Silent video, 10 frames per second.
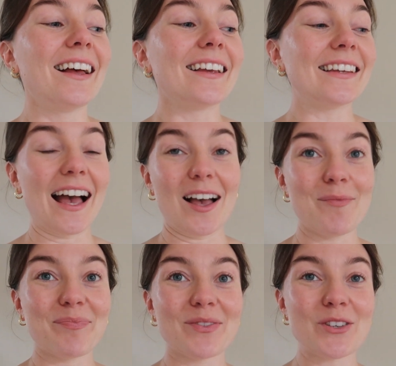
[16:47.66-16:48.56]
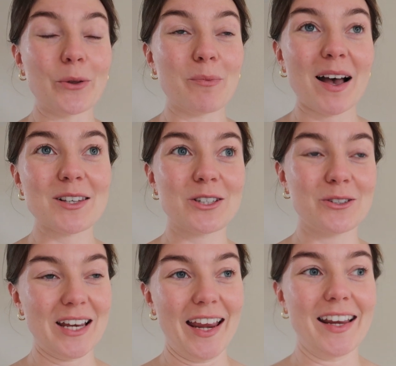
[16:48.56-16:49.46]
Yeah, so the past
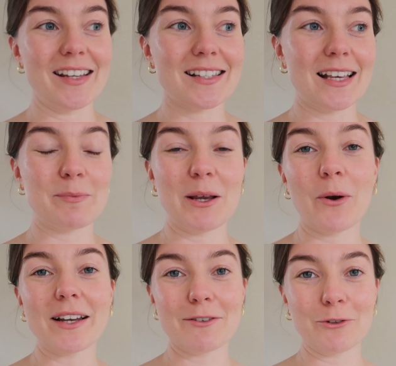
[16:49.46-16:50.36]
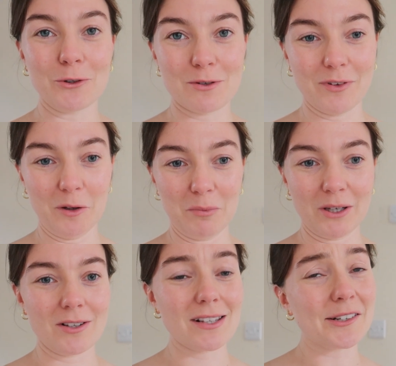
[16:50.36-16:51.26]
2 days it's been quite difficult to film
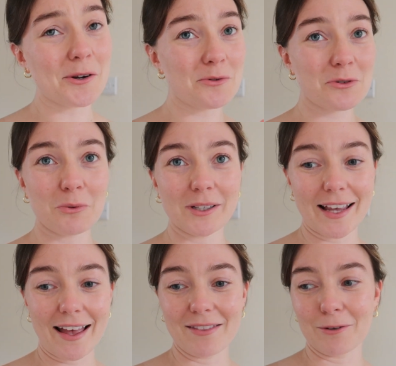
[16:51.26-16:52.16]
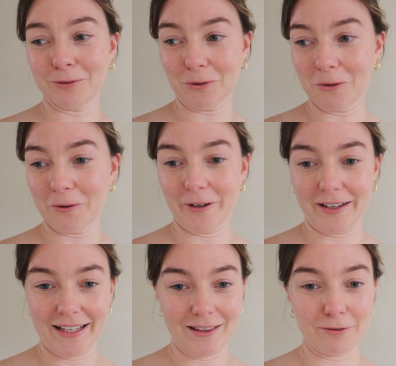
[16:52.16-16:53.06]
because I don't just want to get the floor
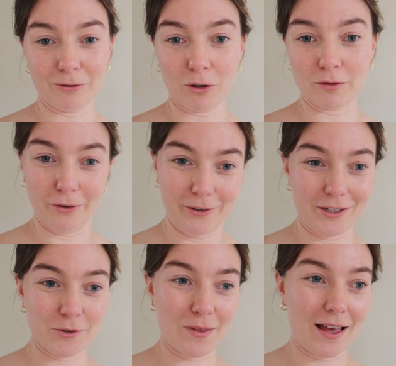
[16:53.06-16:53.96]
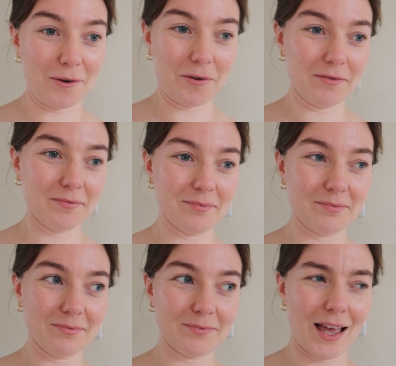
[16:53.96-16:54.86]
in the vlog footage without
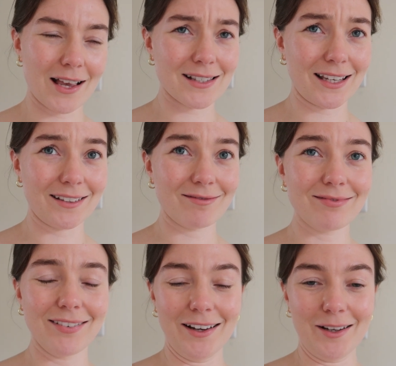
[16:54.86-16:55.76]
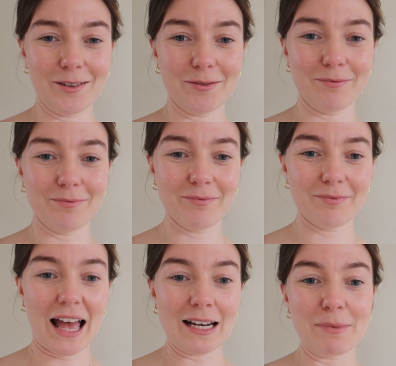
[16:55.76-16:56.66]
asking. And
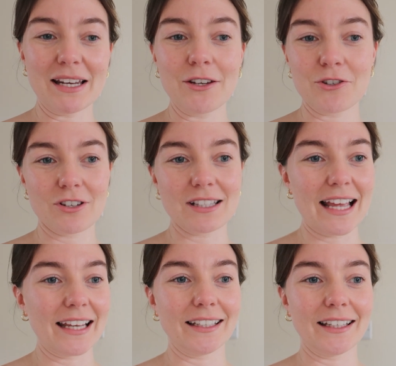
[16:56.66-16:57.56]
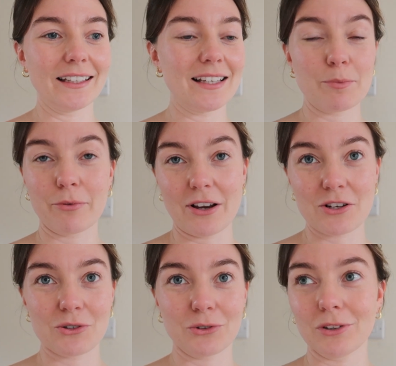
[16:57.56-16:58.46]
I mean, he's just laying it, he's a
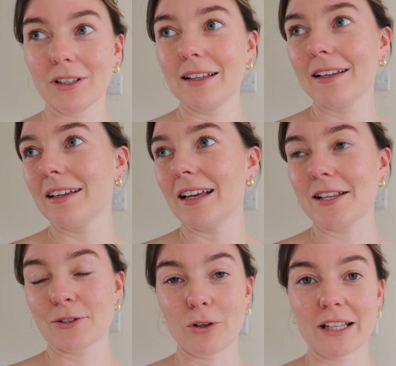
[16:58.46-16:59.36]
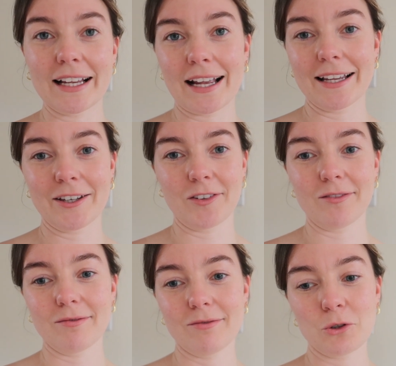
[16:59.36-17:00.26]
professional. It's not like I
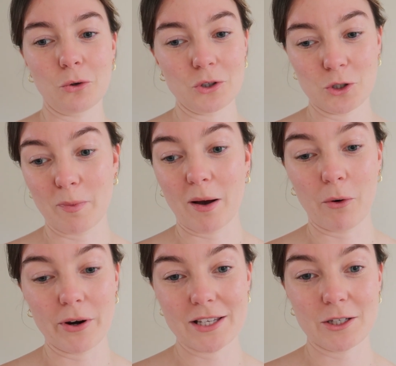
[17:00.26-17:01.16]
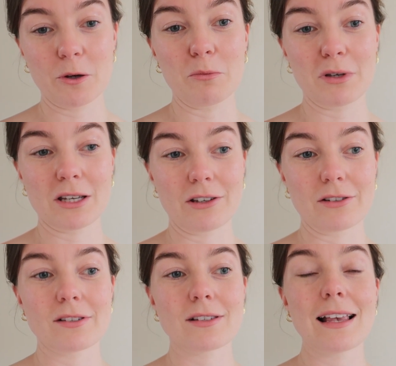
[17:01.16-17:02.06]
can talk to you about what he's doing
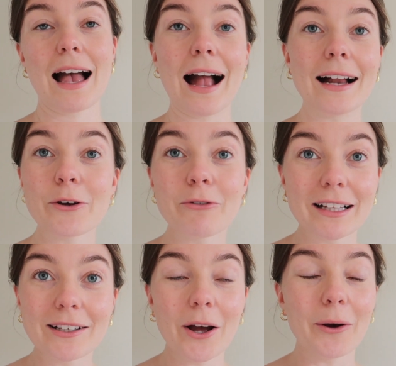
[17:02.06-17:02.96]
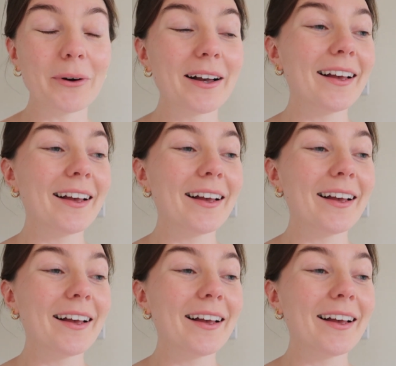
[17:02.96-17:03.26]
because I don't really know.